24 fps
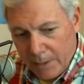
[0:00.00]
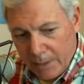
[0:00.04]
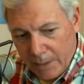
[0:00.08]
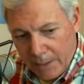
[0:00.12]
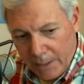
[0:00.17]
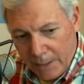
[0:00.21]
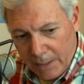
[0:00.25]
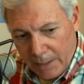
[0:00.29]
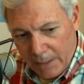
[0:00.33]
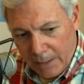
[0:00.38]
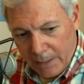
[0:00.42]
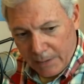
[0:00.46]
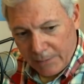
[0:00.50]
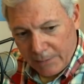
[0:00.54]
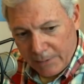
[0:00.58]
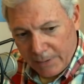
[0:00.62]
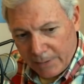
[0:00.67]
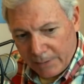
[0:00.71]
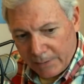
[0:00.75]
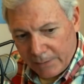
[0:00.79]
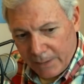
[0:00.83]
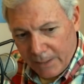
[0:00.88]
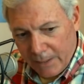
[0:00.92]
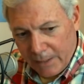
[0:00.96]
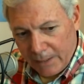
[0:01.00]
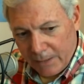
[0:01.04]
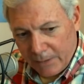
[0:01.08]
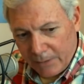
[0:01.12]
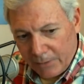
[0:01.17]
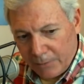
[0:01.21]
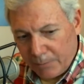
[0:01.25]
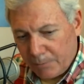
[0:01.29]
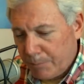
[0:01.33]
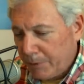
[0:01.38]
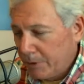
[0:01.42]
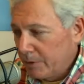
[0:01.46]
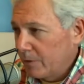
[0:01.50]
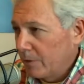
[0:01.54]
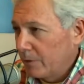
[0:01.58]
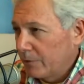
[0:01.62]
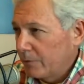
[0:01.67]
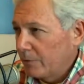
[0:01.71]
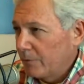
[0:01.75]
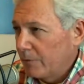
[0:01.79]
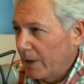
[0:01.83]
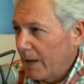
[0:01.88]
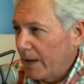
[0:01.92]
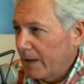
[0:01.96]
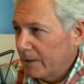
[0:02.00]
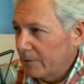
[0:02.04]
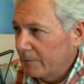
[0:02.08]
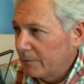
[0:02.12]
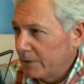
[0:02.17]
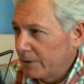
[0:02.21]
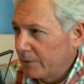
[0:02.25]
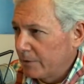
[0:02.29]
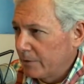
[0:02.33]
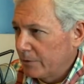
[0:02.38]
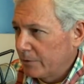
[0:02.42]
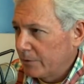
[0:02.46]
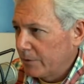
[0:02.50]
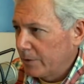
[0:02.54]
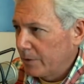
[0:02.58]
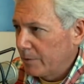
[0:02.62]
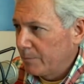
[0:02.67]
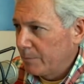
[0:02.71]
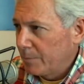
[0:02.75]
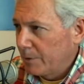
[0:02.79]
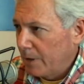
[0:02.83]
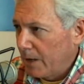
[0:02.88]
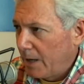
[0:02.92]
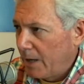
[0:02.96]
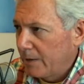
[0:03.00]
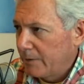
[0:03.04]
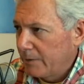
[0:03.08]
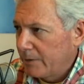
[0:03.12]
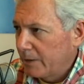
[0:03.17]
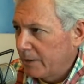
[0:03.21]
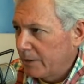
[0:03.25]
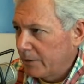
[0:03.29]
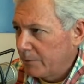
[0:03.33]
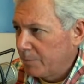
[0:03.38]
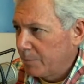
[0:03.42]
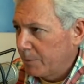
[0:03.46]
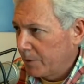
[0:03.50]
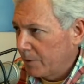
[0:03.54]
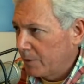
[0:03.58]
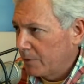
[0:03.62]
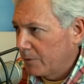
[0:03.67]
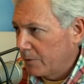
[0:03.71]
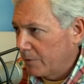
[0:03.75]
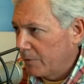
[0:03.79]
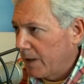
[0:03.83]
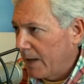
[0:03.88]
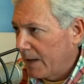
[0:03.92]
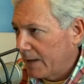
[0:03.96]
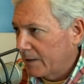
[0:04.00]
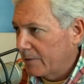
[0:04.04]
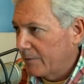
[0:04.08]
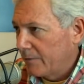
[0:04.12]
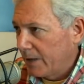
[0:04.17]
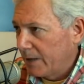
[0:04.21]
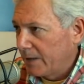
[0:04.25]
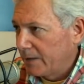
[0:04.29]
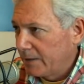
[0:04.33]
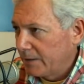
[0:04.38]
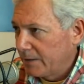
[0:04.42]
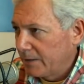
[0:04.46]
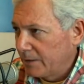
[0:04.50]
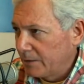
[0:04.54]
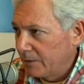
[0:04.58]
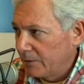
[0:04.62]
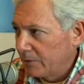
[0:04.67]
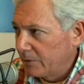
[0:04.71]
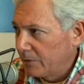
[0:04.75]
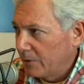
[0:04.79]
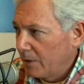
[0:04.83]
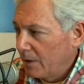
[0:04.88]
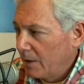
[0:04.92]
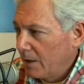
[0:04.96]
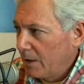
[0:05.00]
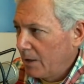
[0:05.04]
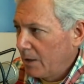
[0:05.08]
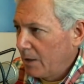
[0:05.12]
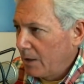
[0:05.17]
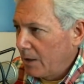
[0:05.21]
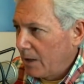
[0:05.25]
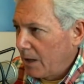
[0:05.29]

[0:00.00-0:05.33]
and I think that it's because of lack of leadership. I think it's because of lack of ideas. Mm-hmm.